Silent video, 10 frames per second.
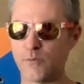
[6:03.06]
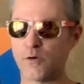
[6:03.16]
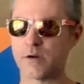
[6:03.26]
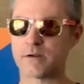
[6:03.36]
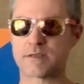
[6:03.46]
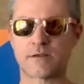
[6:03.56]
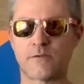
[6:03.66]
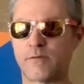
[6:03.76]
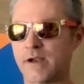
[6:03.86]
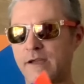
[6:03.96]
more.
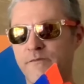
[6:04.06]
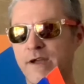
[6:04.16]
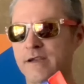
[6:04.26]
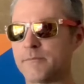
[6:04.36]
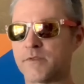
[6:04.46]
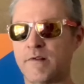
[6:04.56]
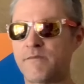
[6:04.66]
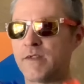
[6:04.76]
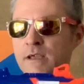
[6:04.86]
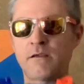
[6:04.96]
So when I find them
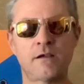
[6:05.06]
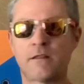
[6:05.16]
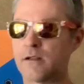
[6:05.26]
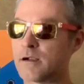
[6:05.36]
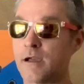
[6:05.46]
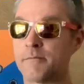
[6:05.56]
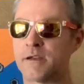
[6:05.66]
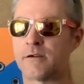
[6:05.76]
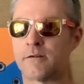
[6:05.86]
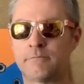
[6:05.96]
thrifting, they're
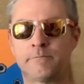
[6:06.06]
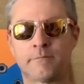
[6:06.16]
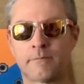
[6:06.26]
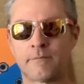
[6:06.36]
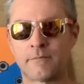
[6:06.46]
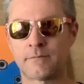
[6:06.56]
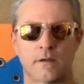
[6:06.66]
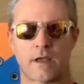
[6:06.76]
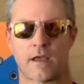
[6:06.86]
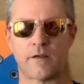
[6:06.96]
coming home.
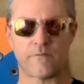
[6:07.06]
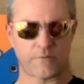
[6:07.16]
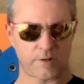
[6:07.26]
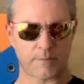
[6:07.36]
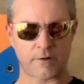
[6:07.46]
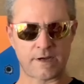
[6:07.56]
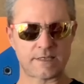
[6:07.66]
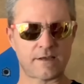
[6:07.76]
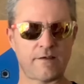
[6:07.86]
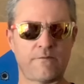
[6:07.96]
And for the
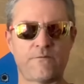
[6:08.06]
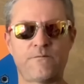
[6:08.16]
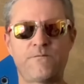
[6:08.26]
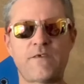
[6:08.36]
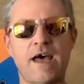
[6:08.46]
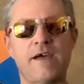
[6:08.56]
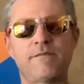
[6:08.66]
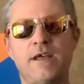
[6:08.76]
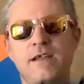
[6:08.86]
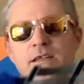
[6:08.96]
price of
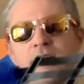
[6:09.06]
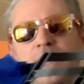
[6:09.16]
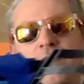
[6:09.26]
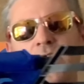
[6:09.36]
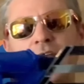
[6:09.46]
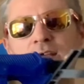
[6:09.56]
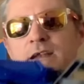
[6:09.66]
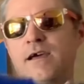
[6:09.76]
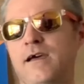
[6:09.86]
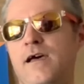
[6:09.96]

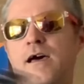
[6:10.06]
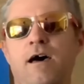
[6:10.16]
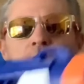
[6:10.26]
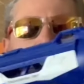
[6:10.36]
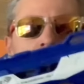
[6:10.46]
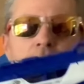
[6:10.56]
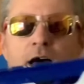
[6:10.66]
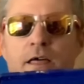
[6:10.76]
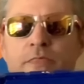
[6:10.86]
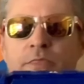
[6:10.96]
$5.99,
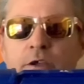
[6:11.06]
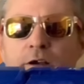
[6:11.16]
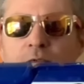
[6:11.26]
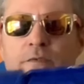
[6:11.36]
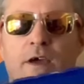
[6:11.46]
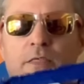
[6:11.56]
a Nerf